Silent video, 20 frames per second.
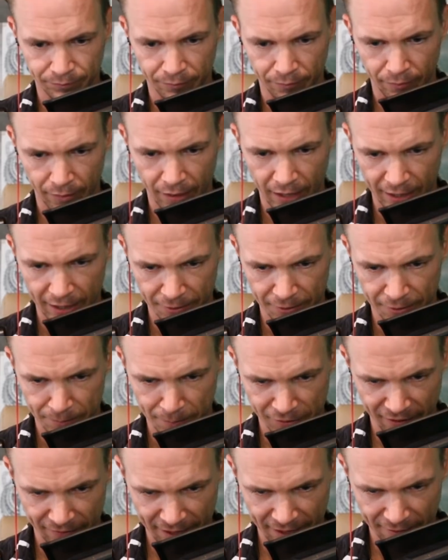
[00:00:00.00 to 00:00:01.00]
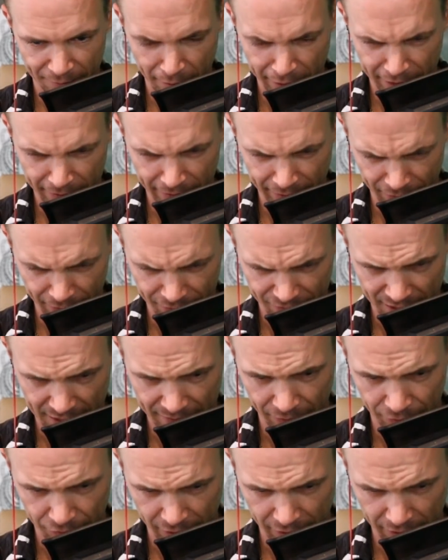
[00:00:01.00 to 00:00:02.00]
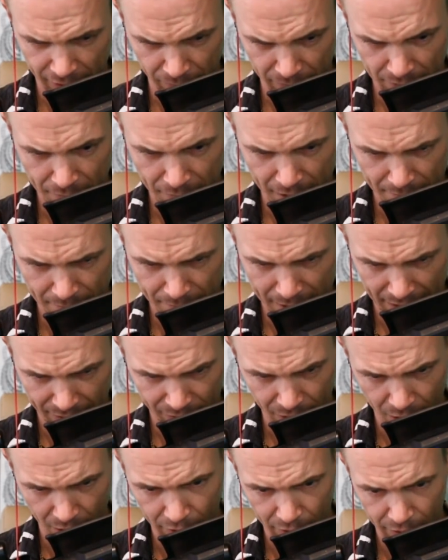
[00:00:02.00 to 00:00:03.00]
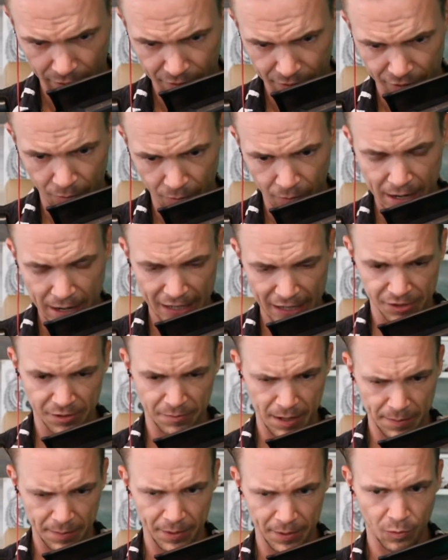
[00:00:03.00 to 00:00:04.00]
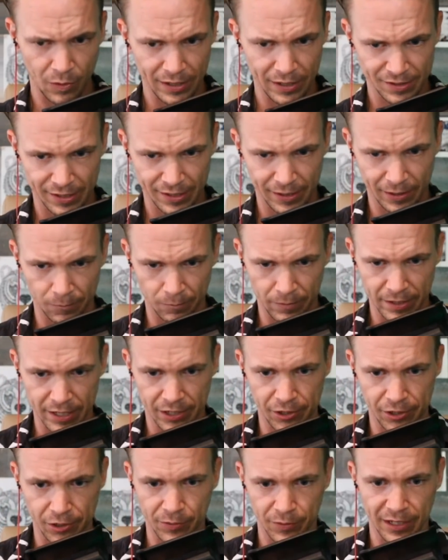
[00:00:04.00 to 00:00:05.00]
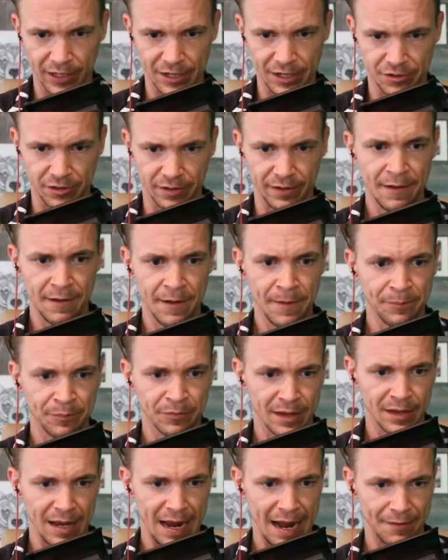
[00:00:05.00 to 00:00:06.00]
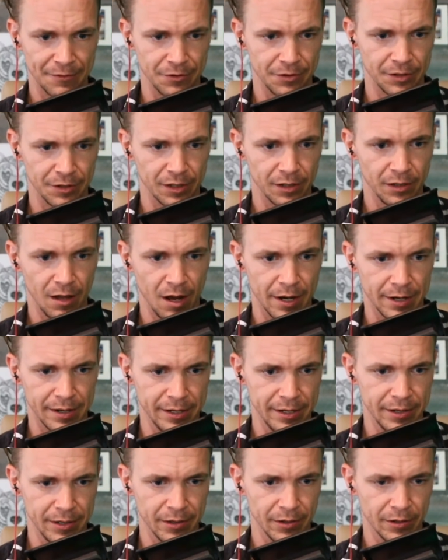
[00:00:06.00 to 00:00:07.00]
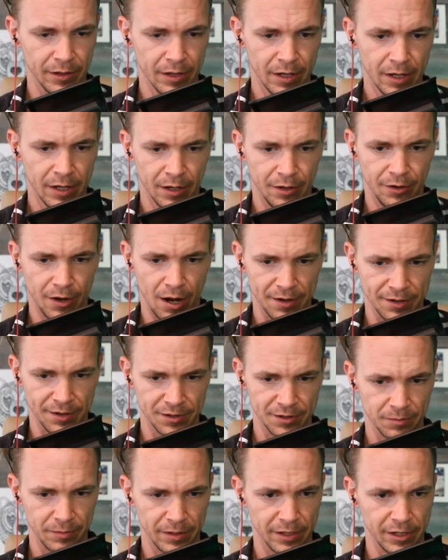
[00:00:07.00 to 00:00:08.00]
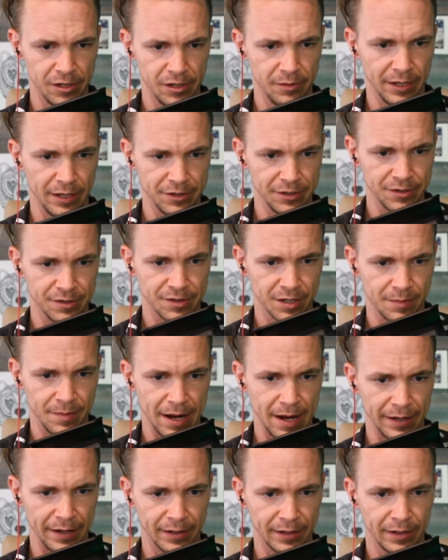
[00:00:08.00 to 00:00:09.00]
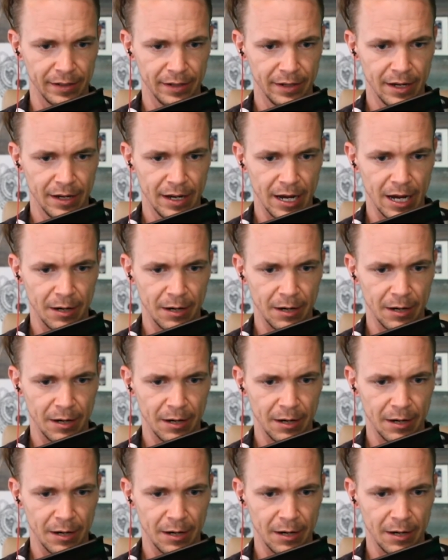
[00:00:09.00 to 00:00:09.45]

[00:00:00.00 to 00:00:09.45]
And especially if they have money on the other side, they'll try to rebuy it back lower. So we actually may be witnessing a reaccumulation after decline here, not just a reaccumulation schematic. And we've